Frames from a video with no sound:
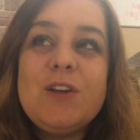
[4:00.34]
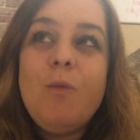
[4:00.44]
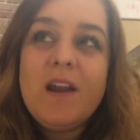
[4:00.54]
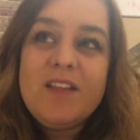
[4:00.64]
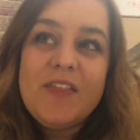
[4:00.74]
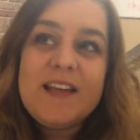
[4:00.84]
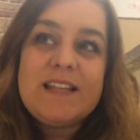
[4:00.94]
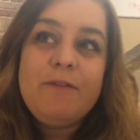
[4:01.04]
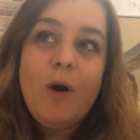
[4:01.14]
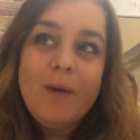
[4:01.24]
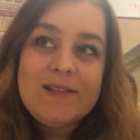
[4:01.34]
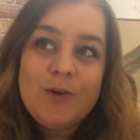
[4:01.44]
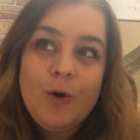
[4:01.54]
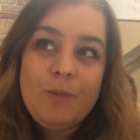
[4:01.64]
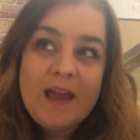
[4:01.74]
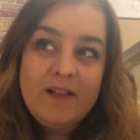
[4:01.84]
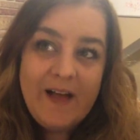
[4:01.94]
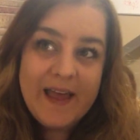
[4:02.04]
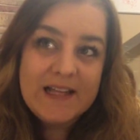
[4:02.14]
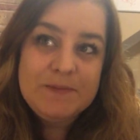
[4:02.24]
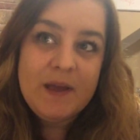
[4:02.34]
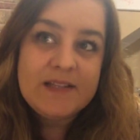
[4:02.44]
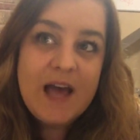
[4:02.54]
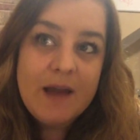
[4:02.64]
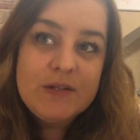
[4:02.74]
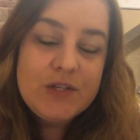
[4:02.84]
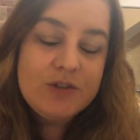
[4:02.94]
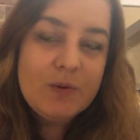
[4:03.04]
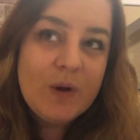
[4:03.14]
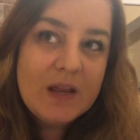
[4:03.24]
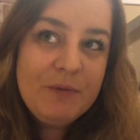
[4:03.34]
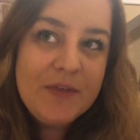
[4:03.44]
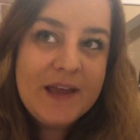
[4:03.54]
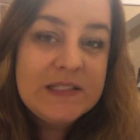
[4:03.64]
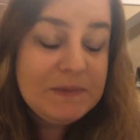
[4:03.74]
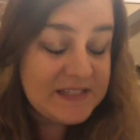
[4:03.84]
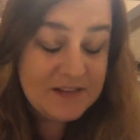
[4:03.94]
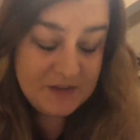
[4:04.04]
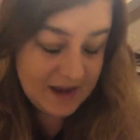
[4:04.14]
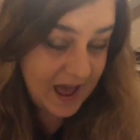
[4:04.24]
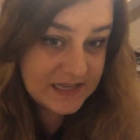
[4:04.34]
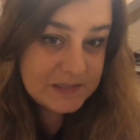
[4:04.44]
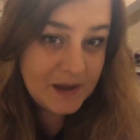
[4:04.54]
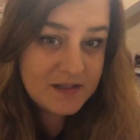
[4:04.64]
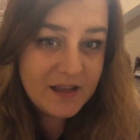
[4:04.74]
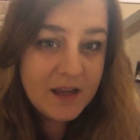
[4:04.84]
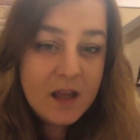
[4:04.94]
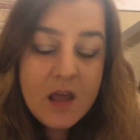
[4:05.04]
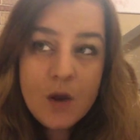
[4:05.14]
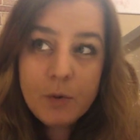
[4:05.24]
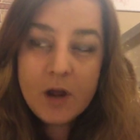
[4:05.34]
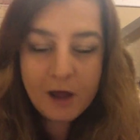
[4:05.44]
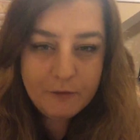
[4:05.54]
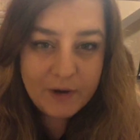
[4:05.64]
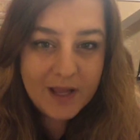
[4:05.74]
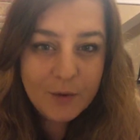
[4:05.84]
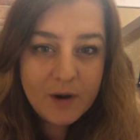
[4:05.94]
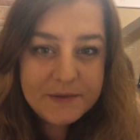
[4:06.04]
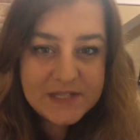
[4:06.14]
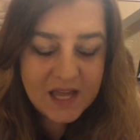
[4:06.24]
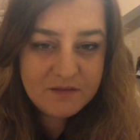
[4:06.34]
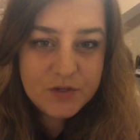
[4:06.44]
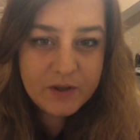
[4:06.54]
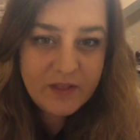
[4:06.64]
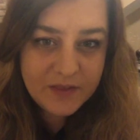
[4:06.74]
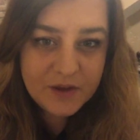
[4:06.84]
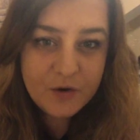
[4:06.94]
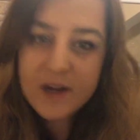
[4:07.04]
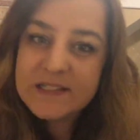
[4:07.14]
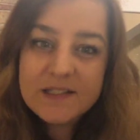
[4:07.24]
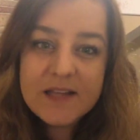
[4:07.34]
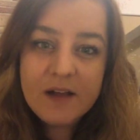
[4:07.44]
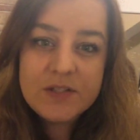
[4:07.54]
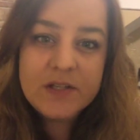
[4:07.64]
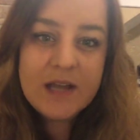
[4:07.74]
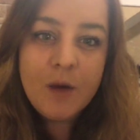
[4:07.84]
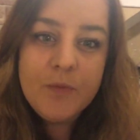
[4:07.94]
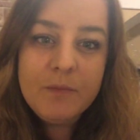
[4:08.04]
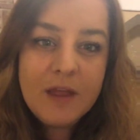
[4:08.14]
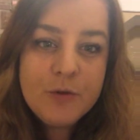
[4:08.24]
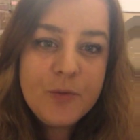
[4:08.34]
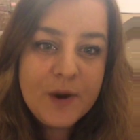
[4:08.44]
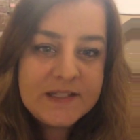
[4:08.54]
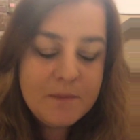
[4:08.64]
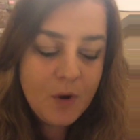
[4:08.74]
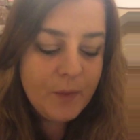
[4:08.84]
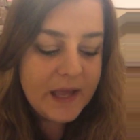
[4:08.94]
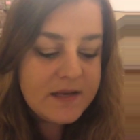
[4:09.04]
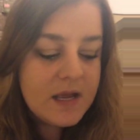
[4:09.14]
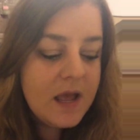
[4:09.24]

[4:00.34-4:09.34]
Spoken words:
one of the things I've always told my clients, because I was usually working with like a specific aspect like recovery, or I was kind of doing like the crisis counseling to help them get through the present moment.